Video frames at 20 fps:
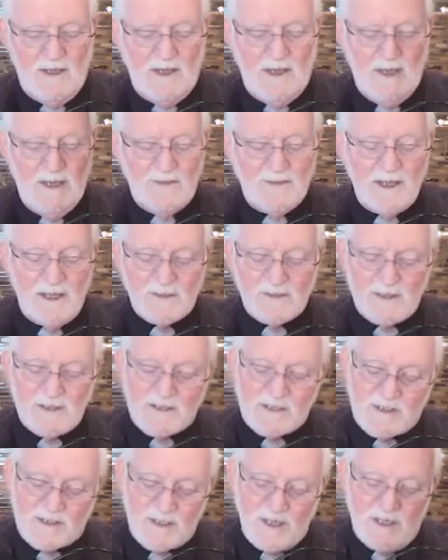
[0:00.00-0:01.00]
and that the
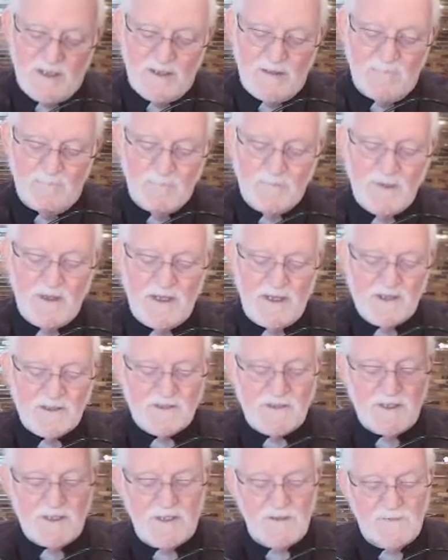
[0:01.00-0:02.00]
Son is
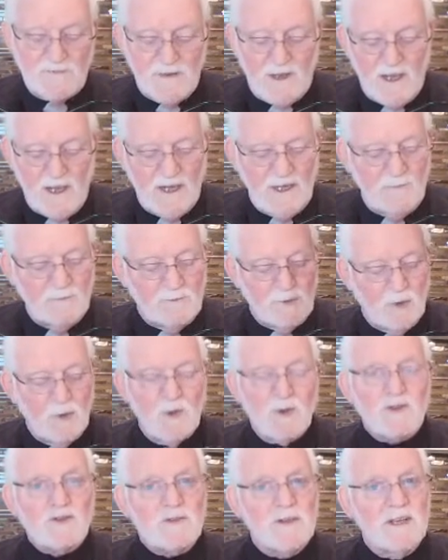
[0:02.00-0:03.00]
the divine
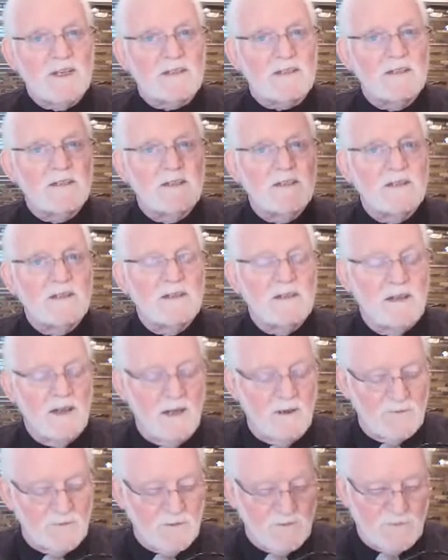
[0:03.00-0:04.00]
portrait
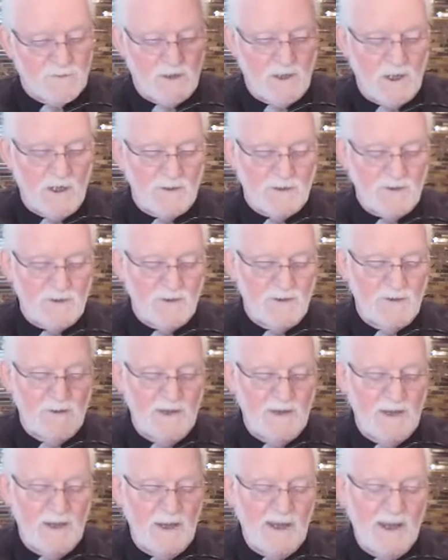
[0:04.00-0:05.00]
of the Father
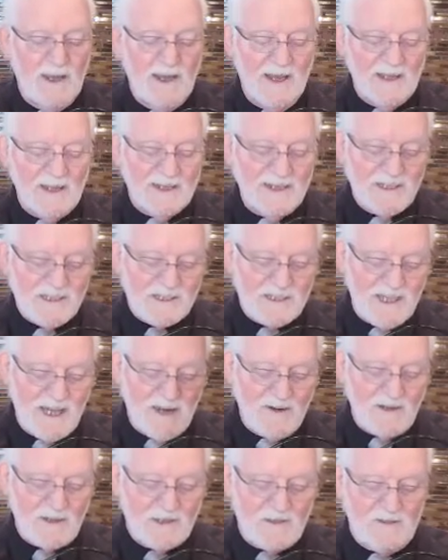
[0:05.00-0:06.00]
and his
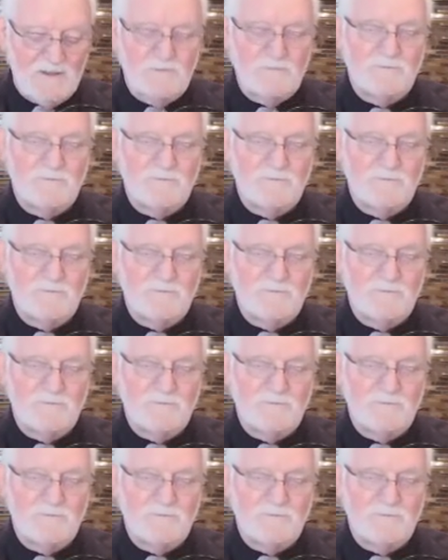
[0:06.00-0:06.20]
character.